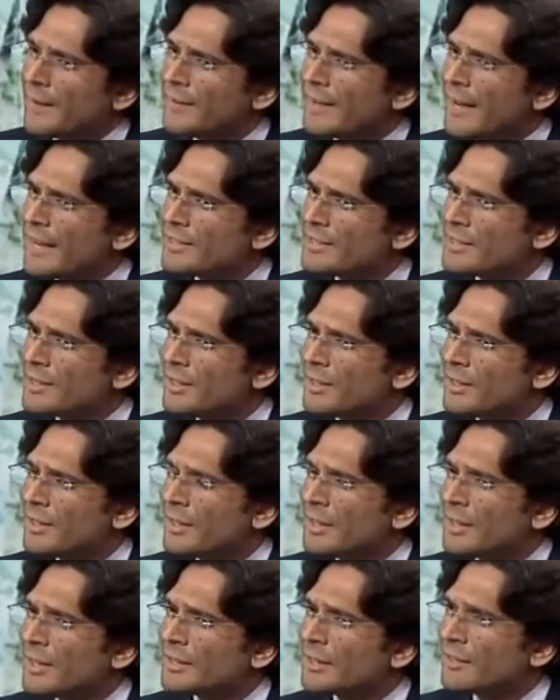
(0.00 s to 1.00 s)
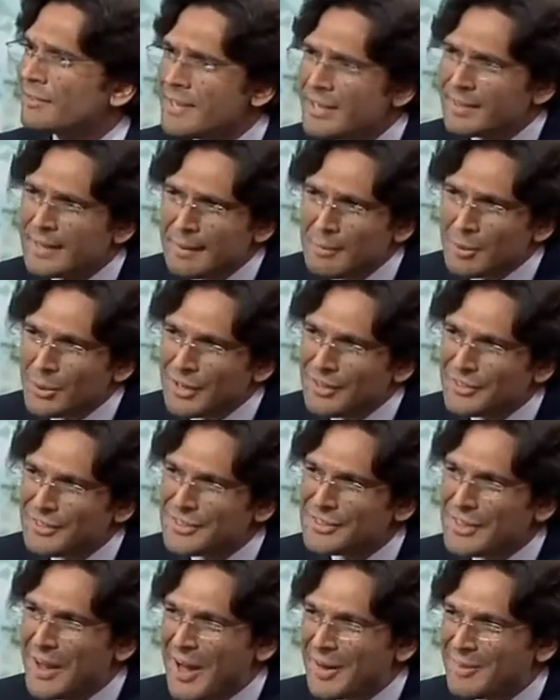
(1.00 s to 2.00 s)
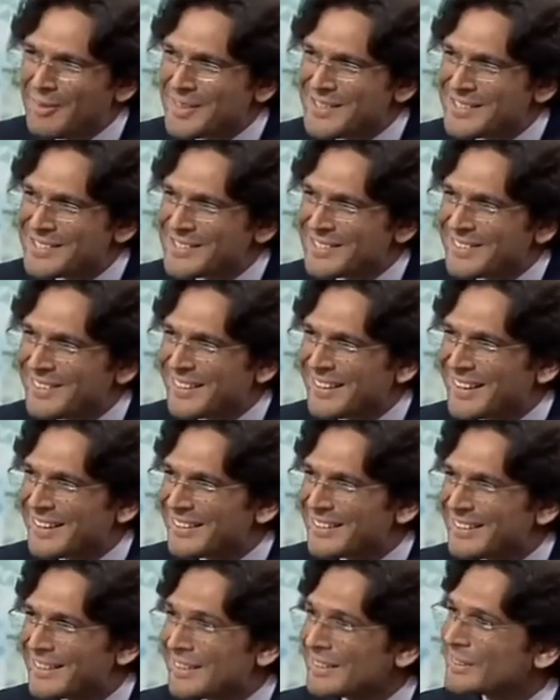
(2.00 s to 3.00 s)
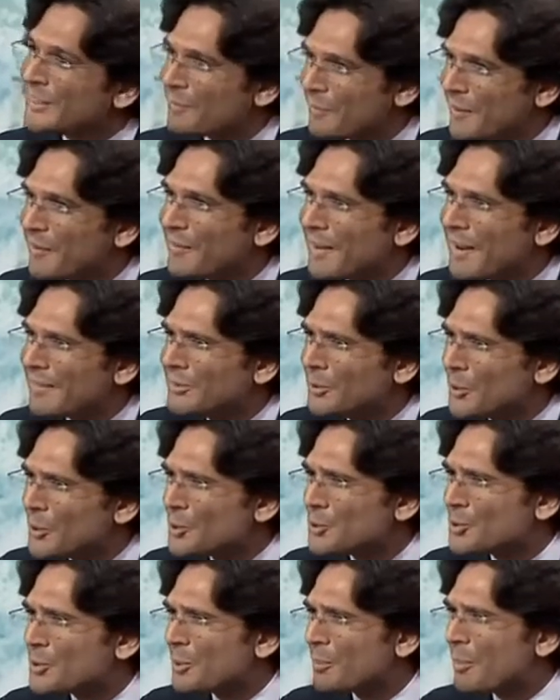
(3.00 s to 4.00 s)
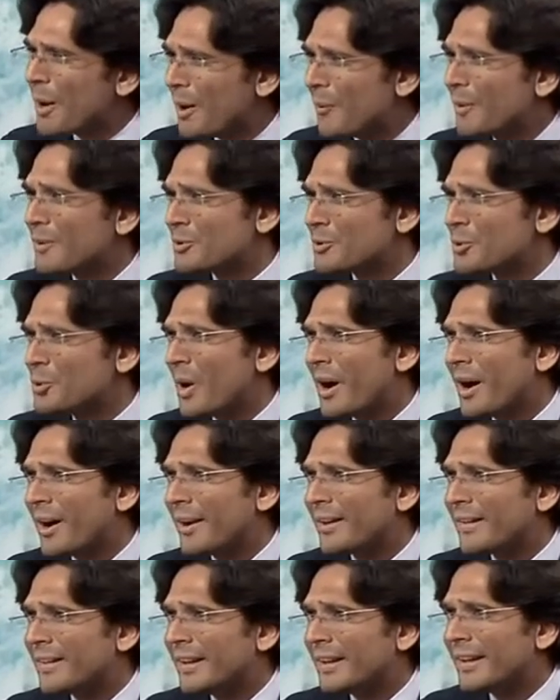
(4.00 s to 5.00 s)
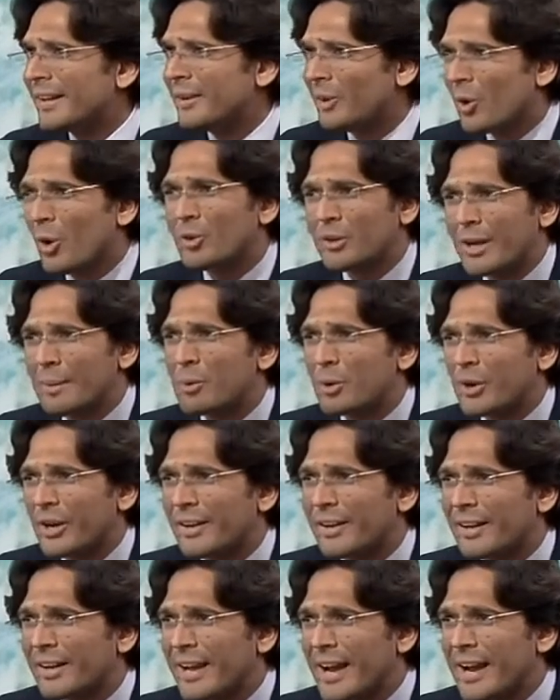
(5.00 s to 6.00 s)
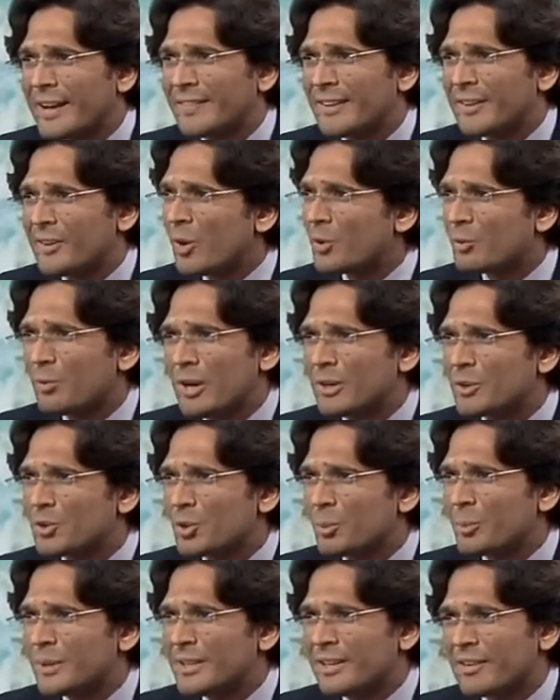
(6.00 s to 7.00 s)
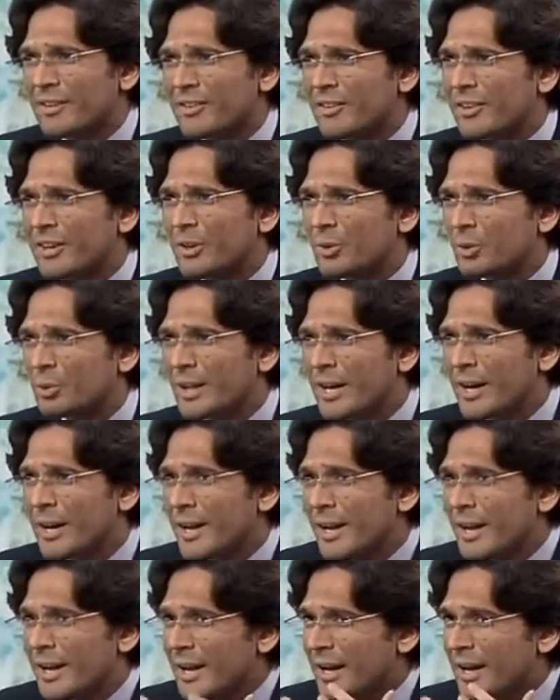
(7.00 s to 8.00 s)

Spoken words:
that the weak democracy is always in the favor of those powers who are non-democratic, and they don't want to be the country into the